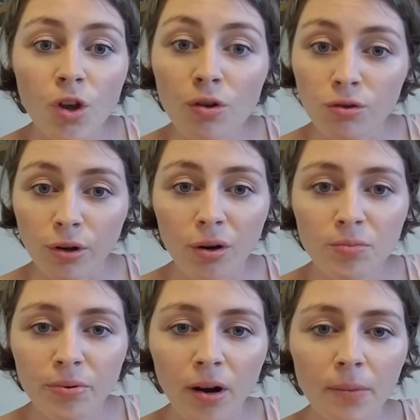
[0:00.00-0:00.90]
grown
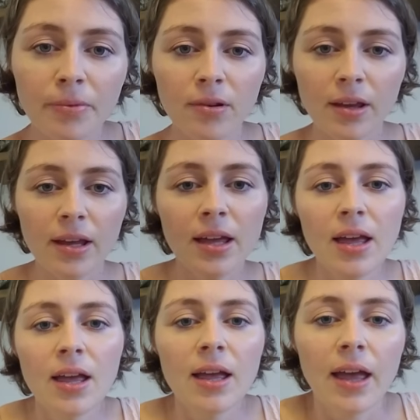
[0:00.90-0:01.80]
properly,
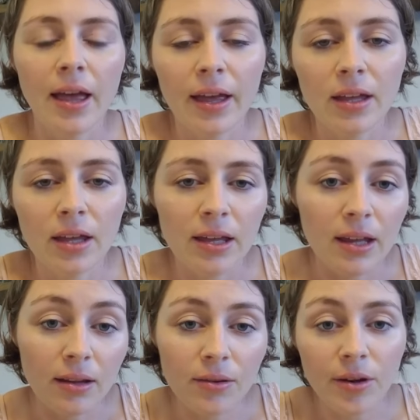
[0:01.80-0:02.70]
it,
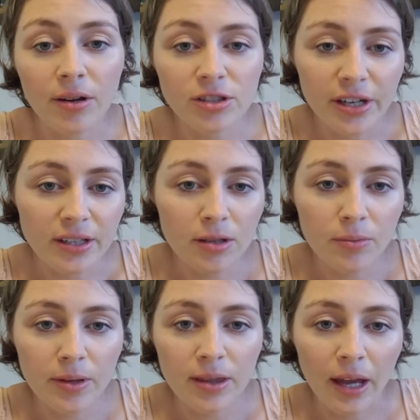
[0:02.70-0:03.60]
they're injected
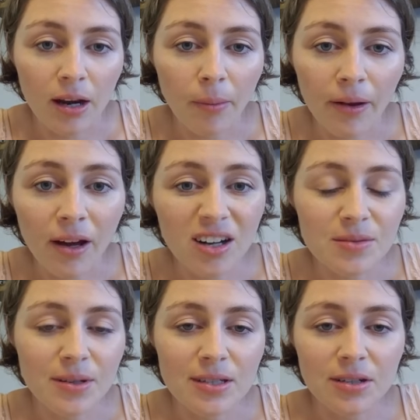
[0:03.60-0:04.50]
with antibiotics
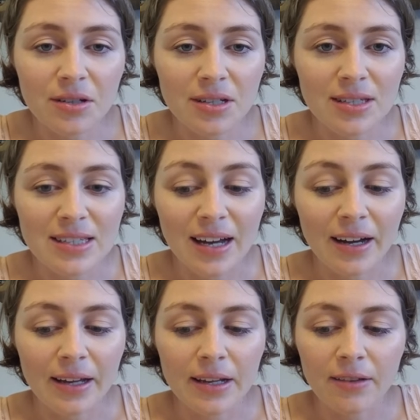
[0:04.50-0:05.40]
because they're just
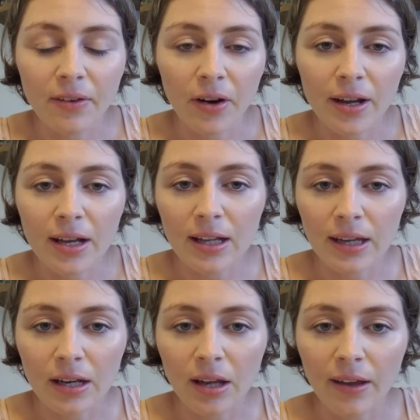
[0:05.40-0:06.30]
not in a very
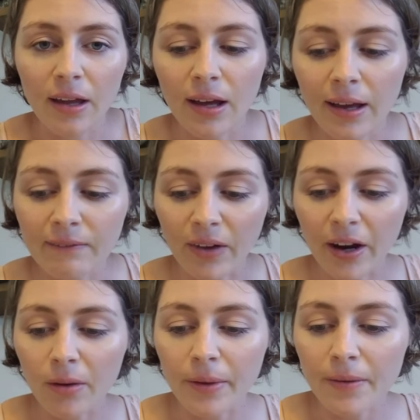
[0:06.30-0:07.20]
clean
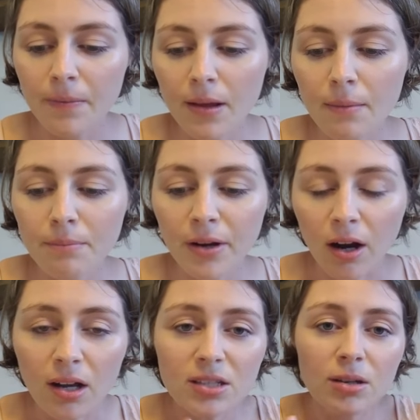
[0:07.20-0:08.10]
environment. But
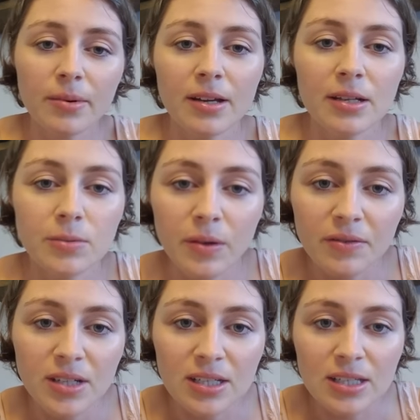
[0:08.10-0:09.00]
also because we
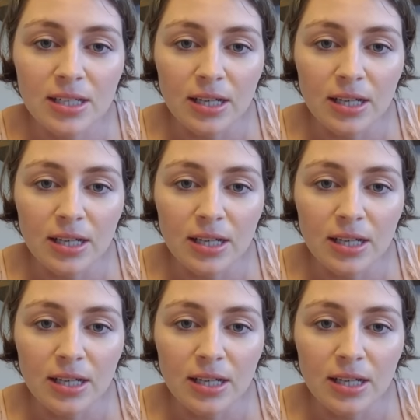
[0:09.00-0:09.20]
just,